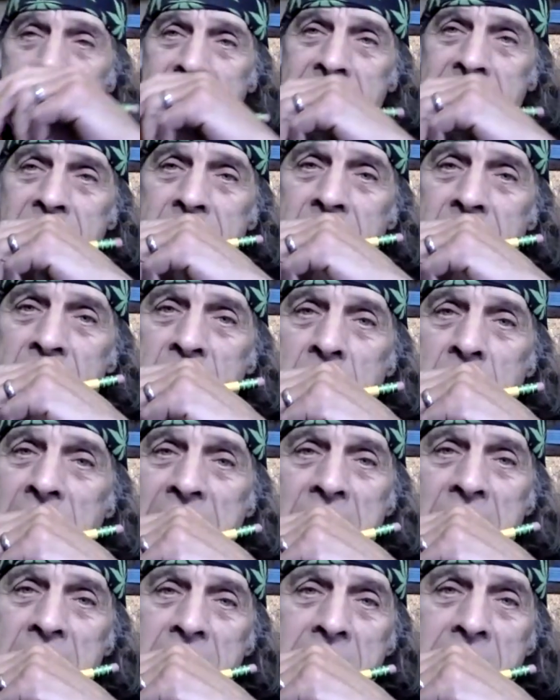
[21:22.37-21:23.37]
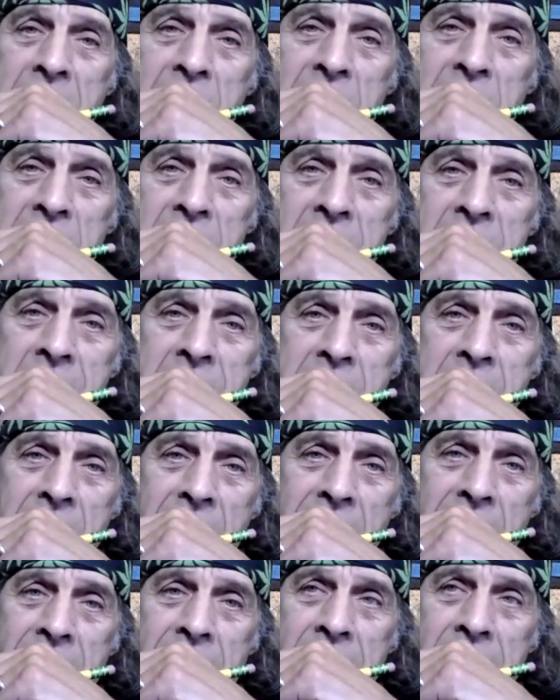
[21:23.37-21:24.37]
It doesn't make any difference.
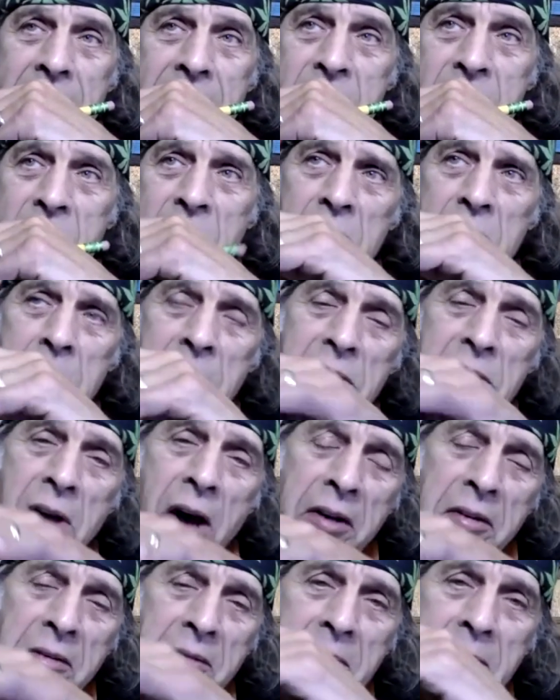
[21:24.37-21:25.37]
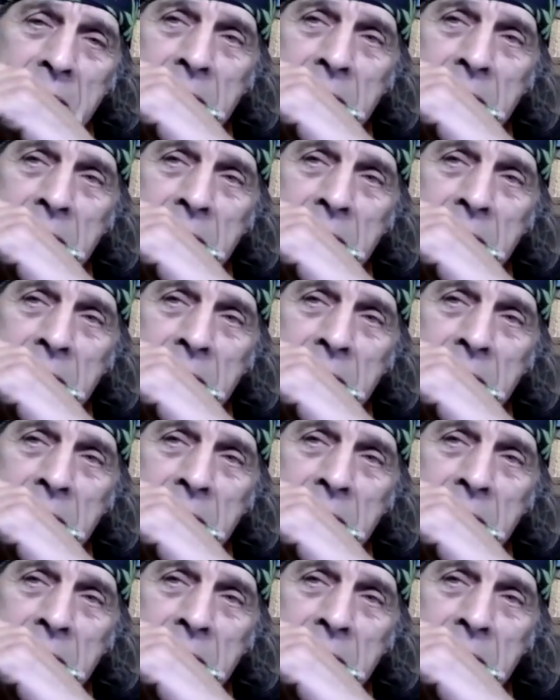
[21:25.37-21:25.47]
Still to be done.